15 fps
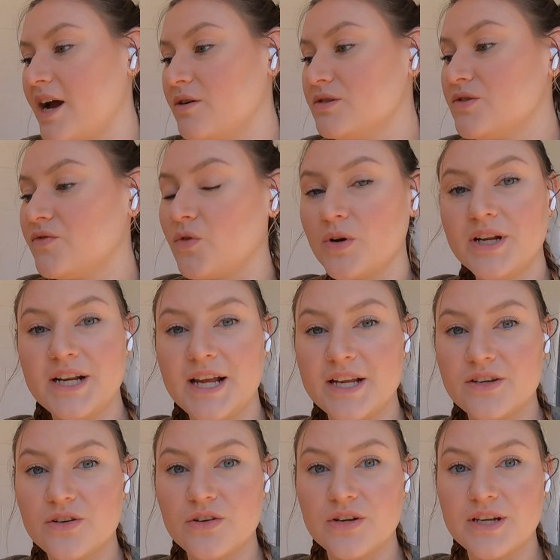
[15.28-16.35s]
now it's
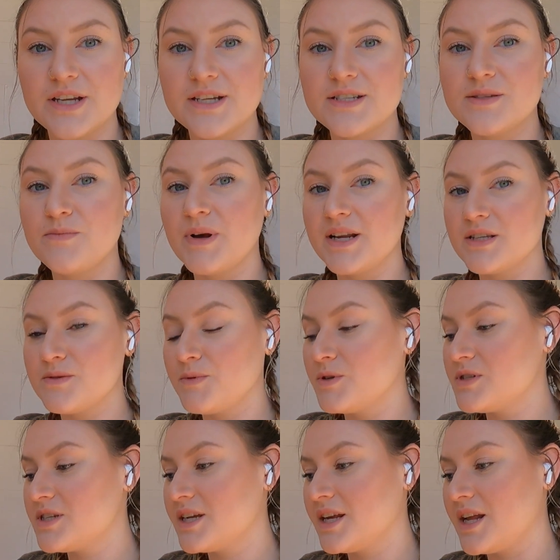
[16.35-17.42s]
49 degrees, but it's
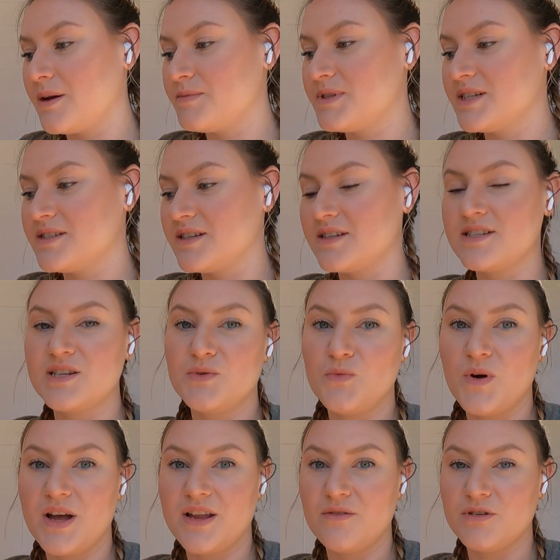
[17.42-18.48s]
supposed to get up to
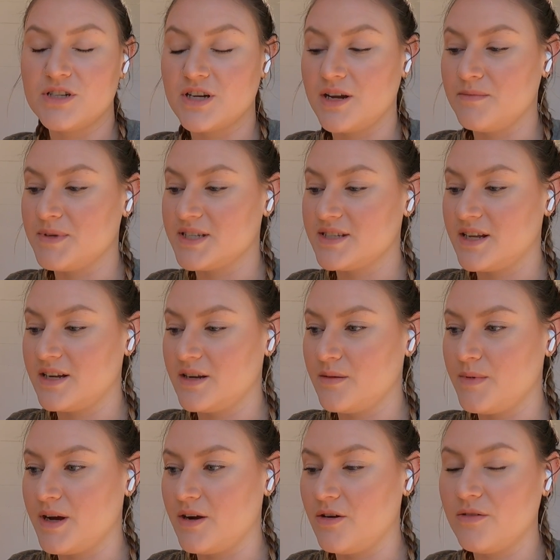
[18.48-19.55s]
61, which I'm excited
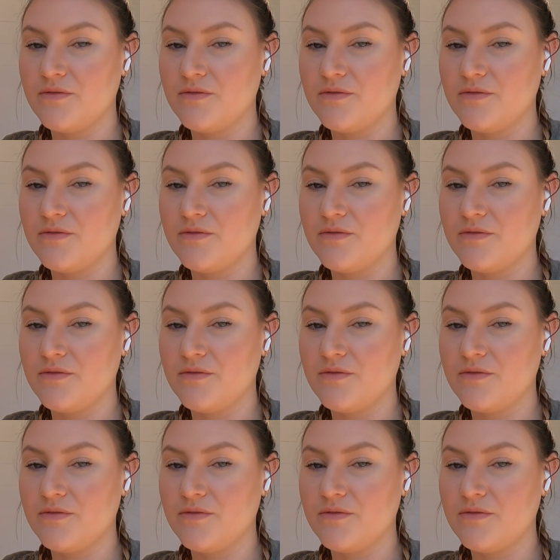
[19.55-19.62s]
about.